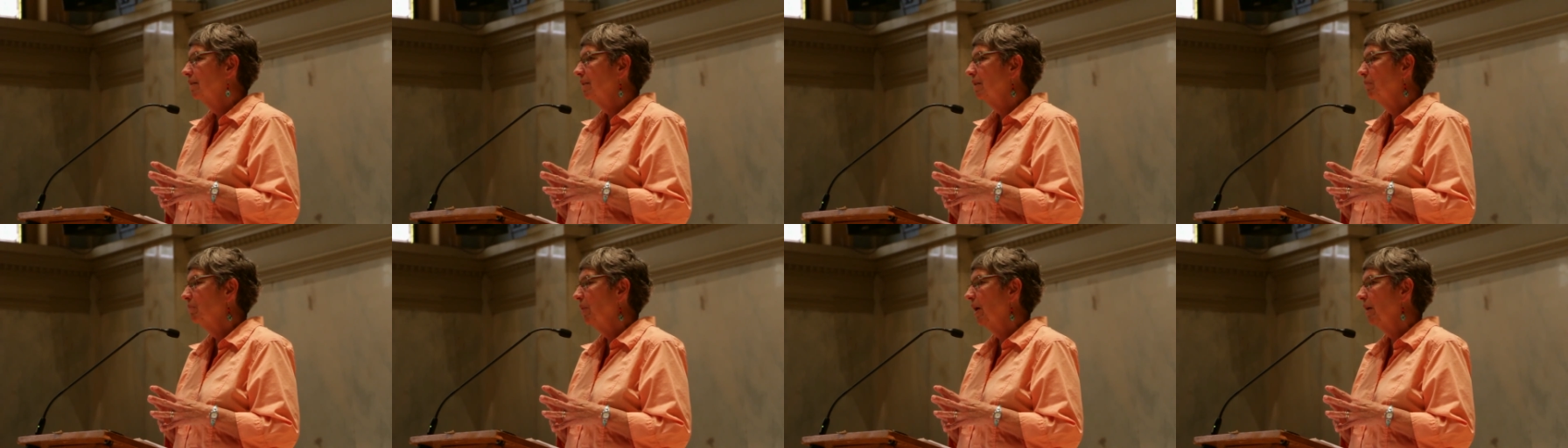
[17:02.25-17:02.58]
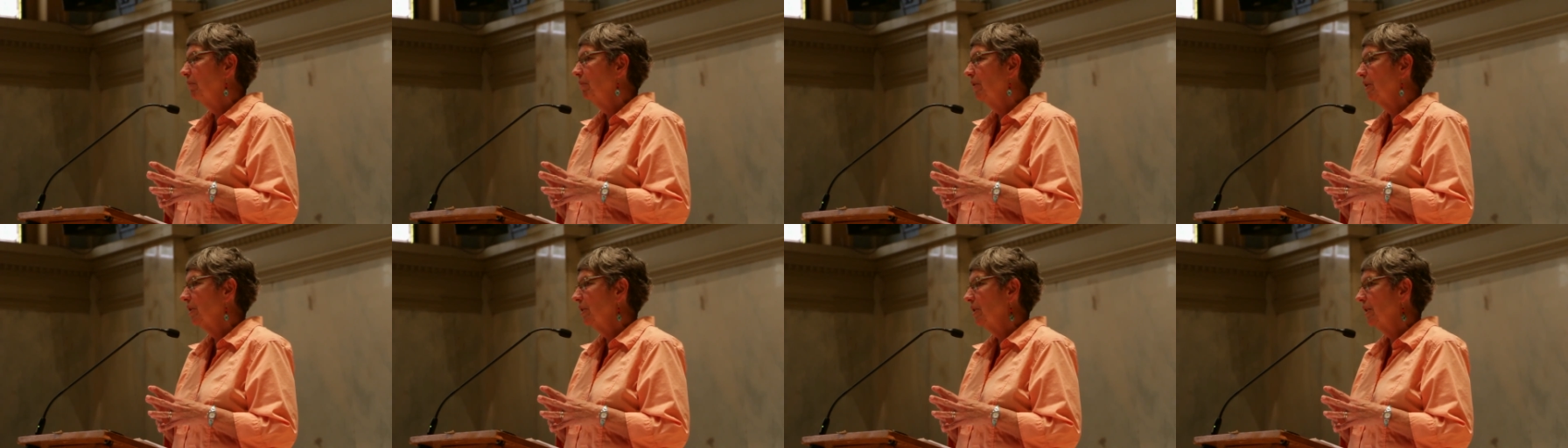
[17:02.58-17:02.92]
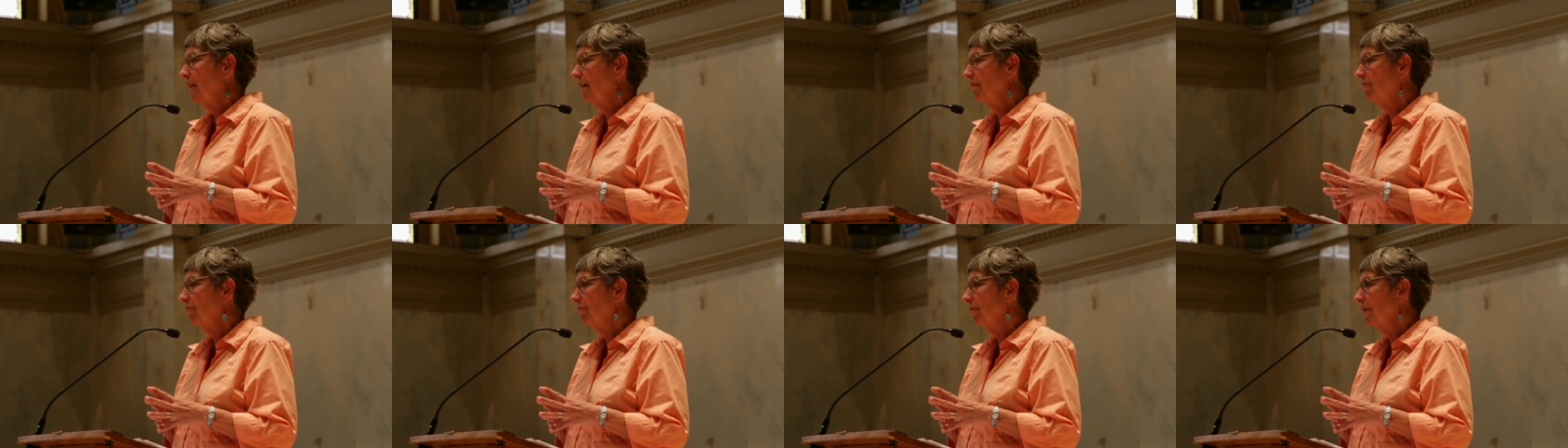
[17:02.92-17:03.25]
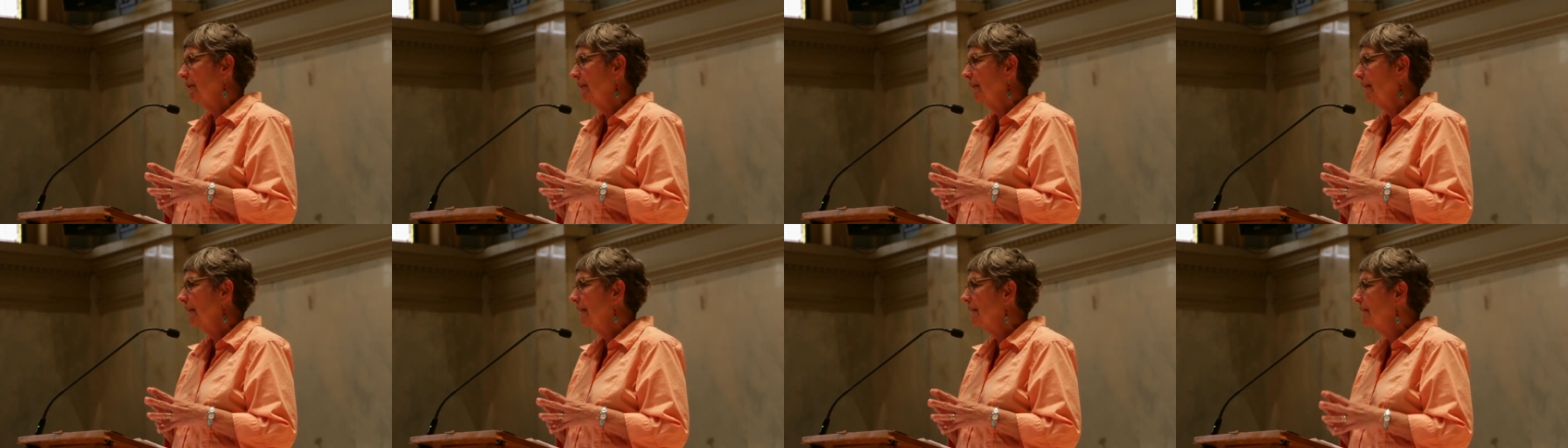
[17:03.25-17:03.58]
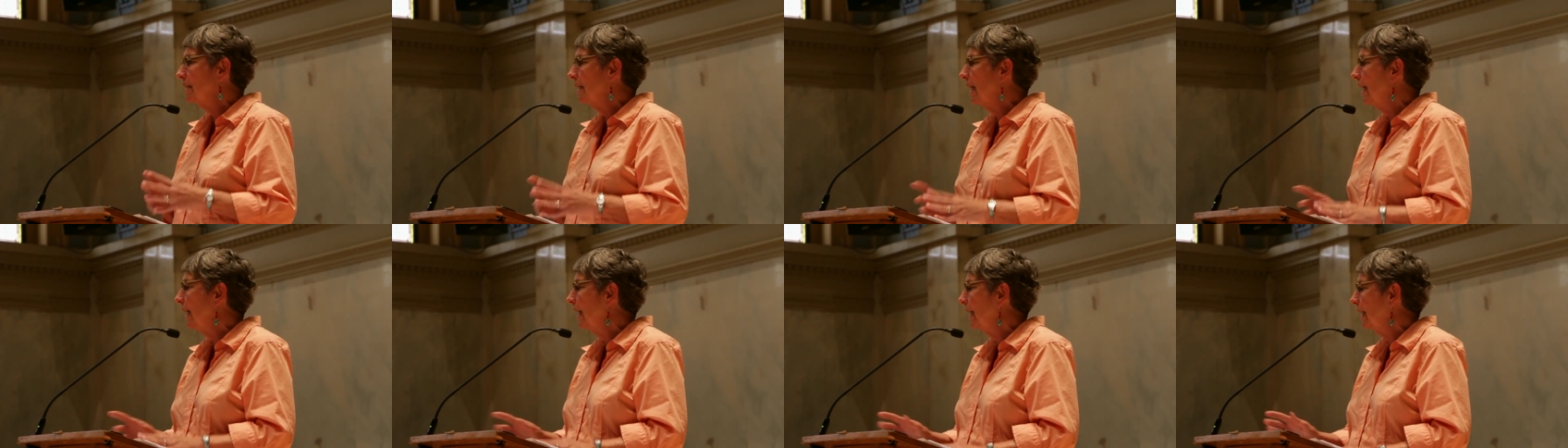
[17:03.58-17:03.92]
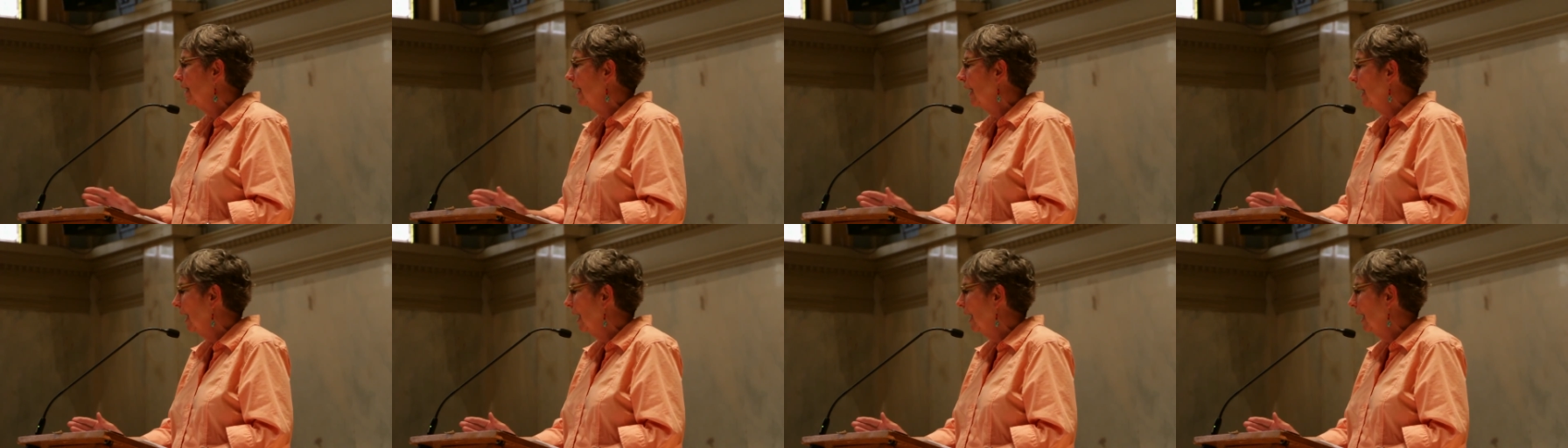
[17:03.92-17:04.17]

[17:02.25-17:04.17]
the public suffering and saying,